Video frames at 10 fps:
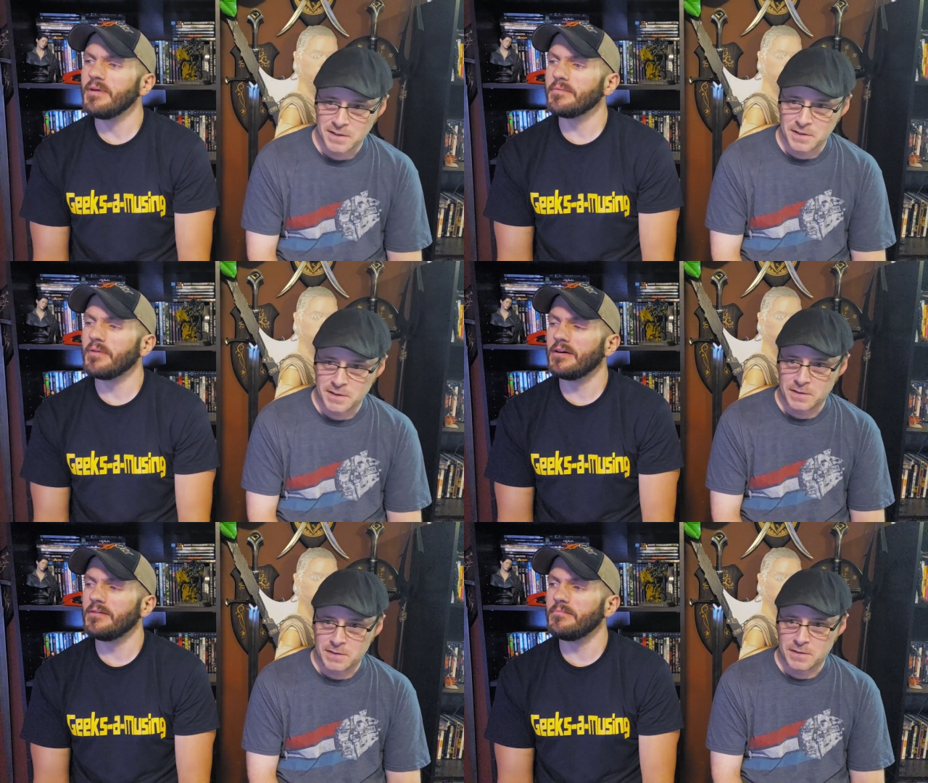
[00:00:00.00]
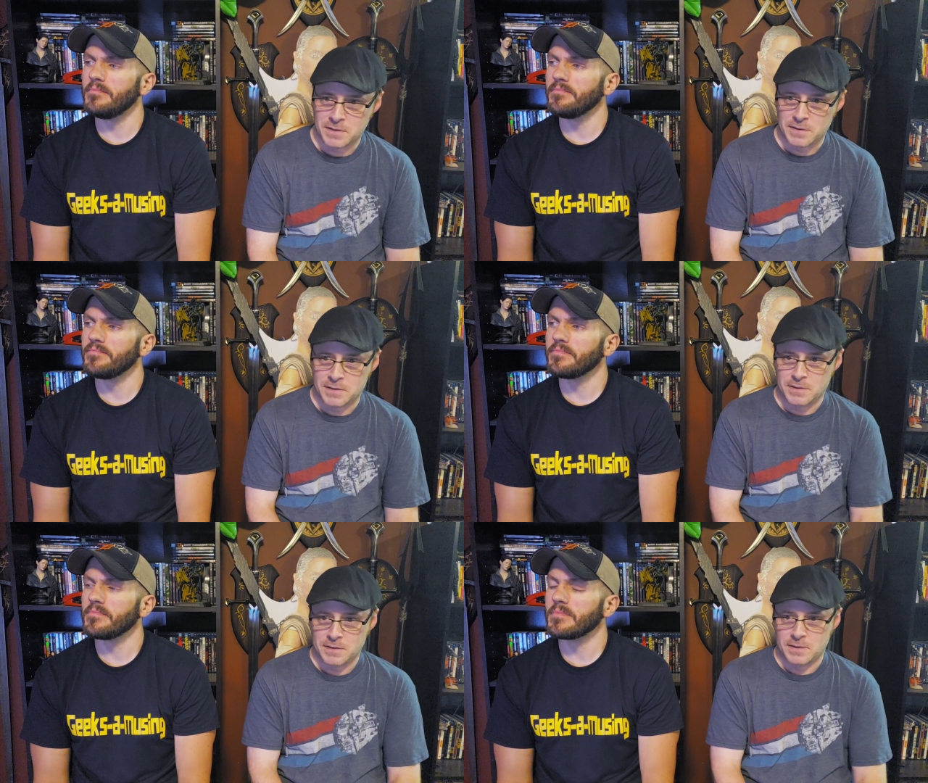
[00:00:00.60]
Speaker 1: but, um,
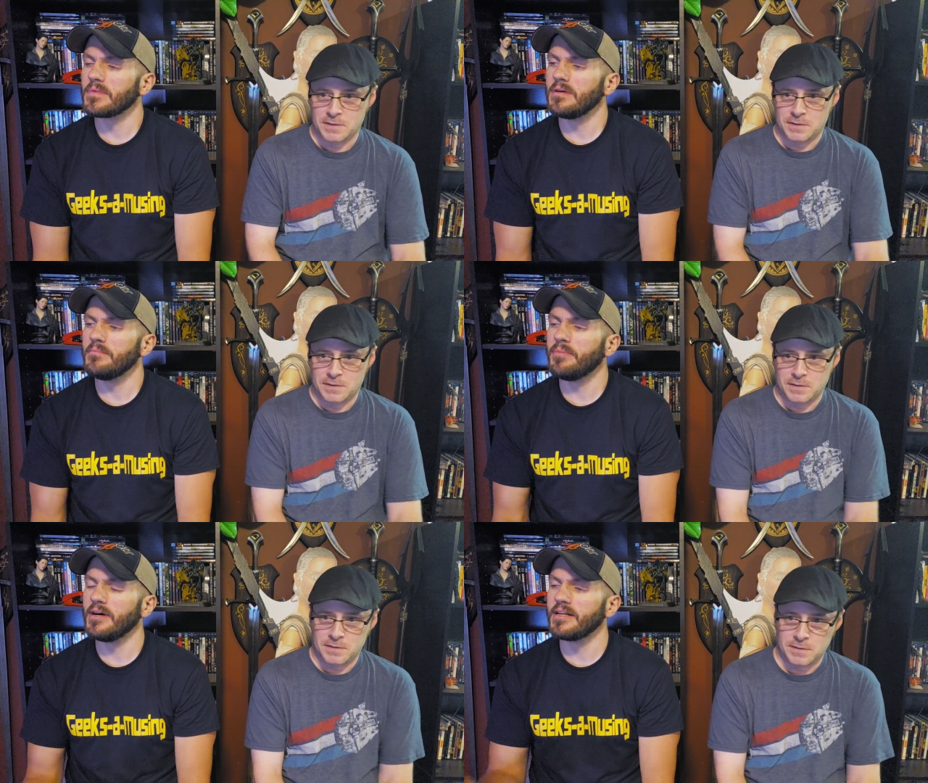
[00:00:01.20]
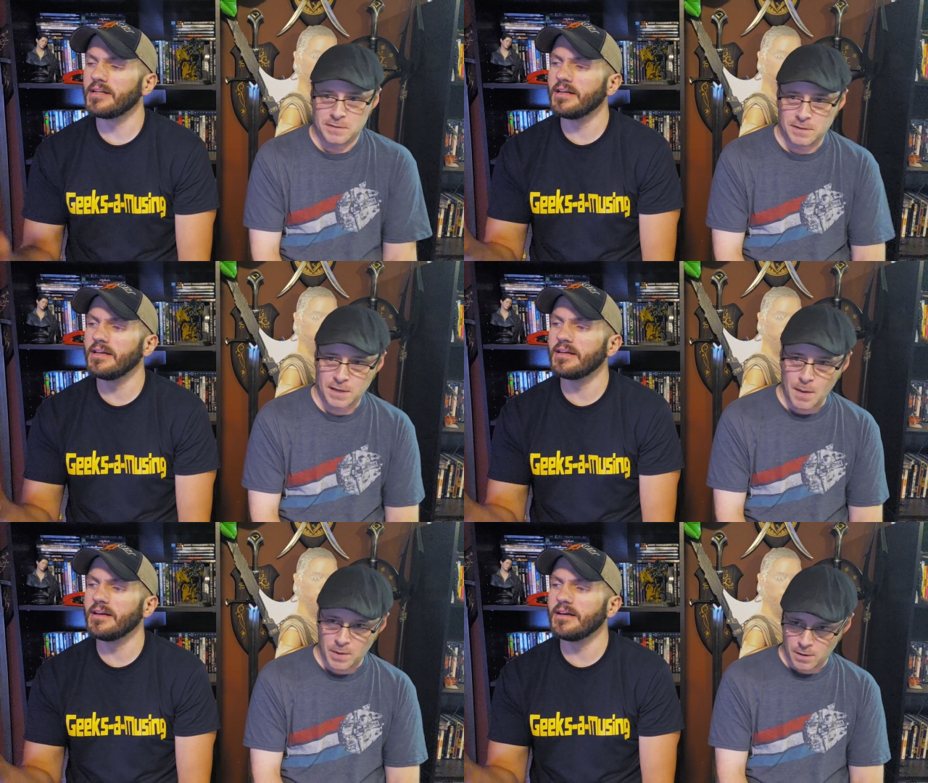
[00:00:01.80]
but
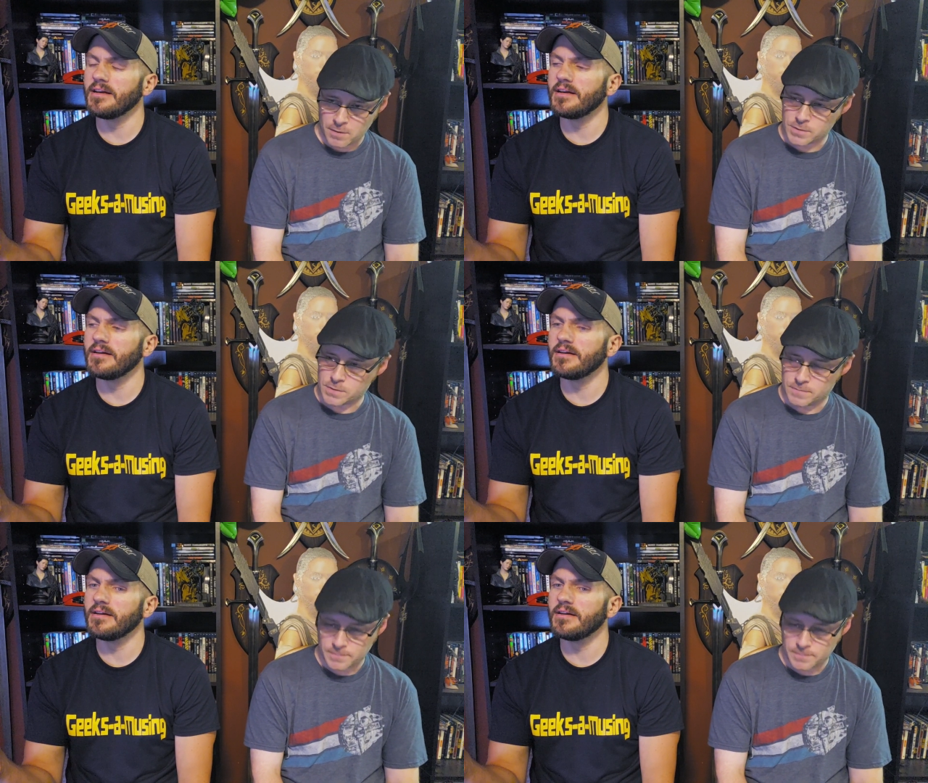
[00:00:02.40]
Caballeros.